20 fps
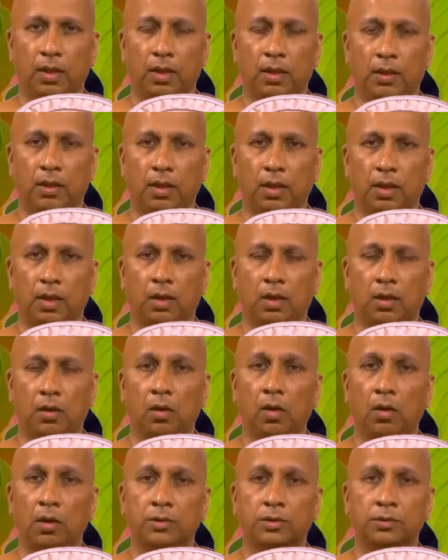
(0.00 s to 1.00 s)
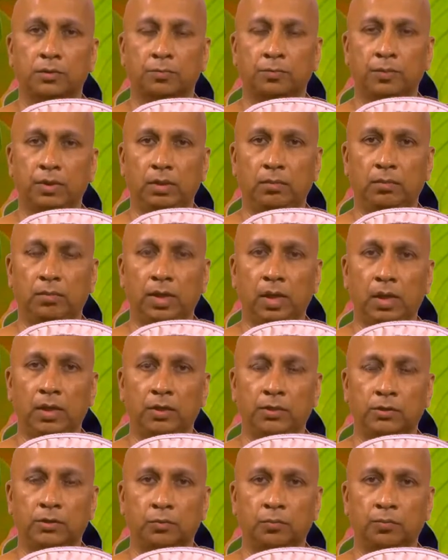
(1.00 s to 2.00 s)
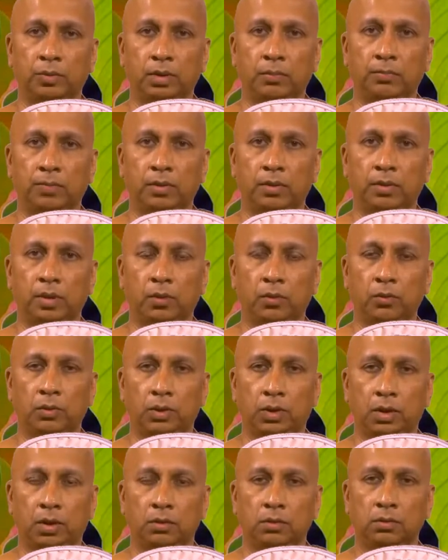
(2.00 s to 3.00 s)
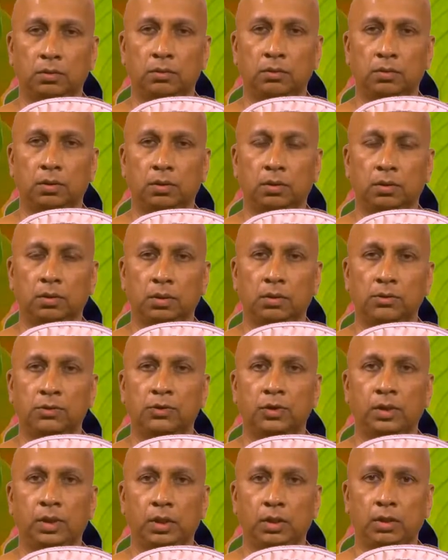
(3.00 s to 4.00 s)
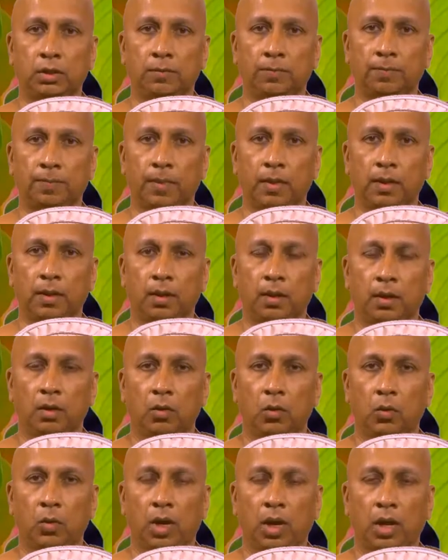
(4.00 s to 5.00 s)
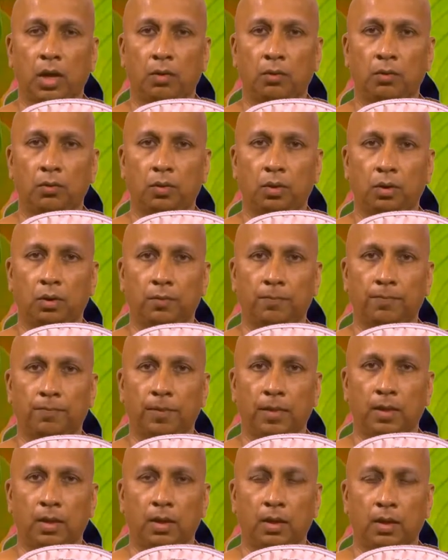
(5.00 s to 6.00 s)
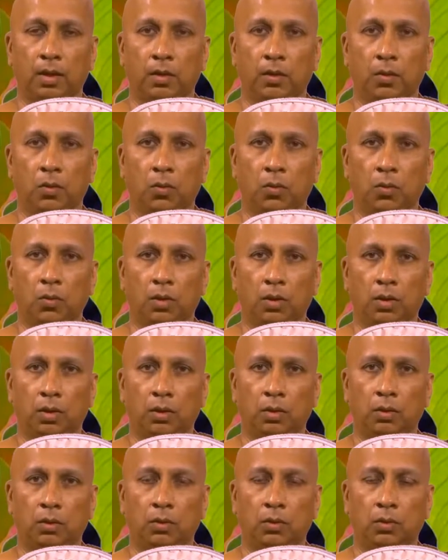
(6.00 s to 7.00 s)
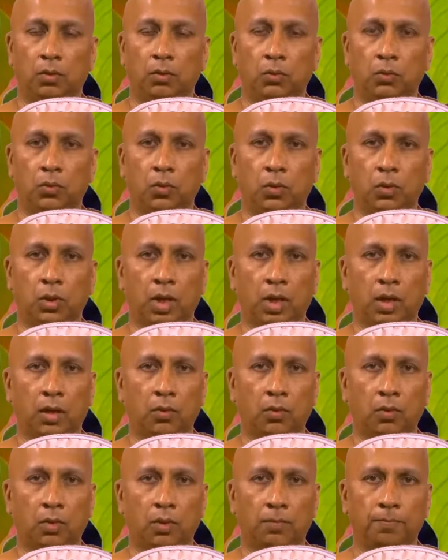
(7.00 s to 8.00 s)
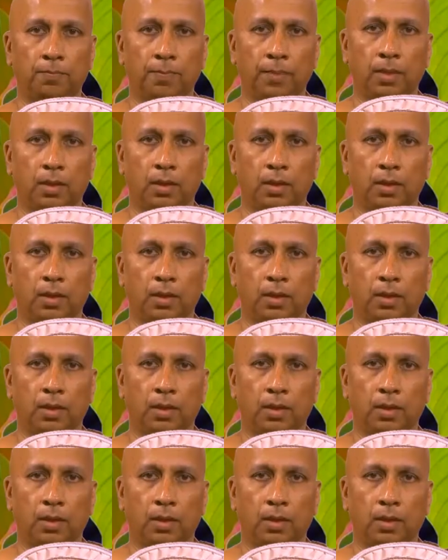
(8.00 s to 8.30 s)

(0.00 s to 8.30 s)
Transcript: And there are lots of people, millions of people down there in the street who have who don't have a